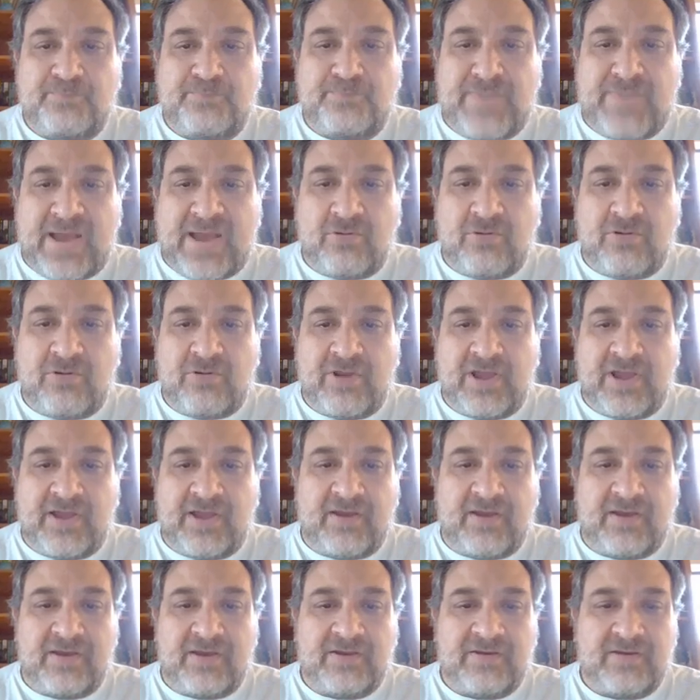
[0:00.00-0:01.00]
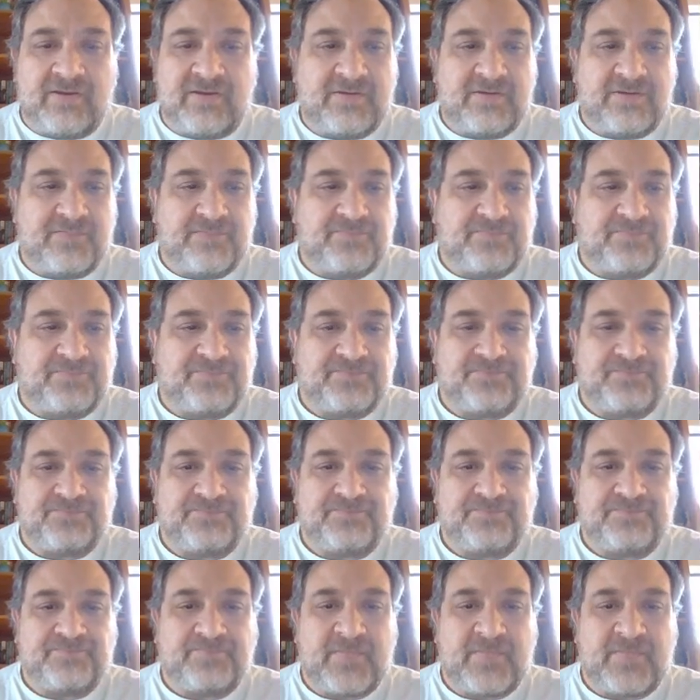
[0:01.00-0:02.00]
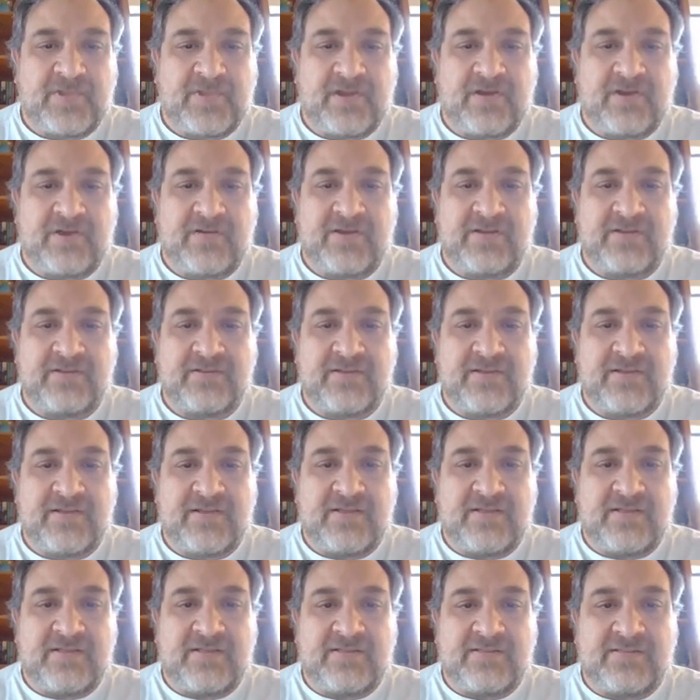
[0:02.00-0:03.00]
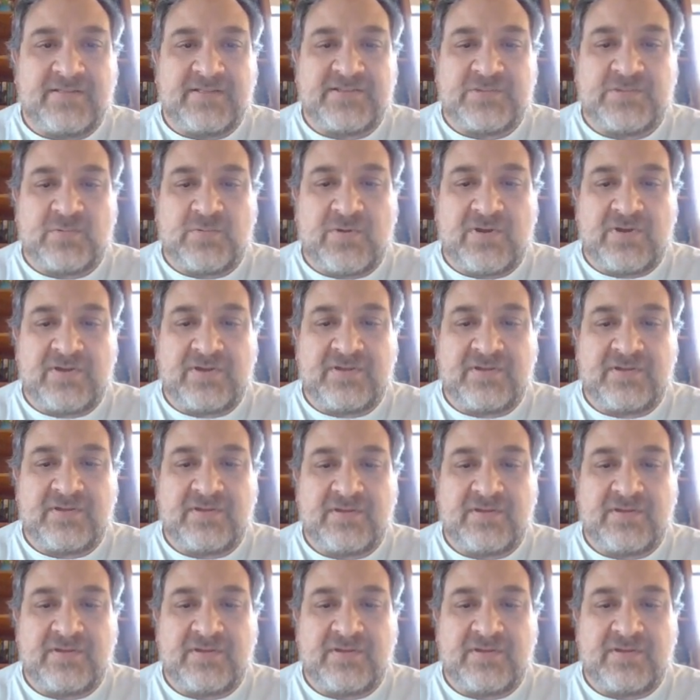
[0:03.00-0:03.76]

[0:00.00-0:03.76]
Powerade. All right, let's walk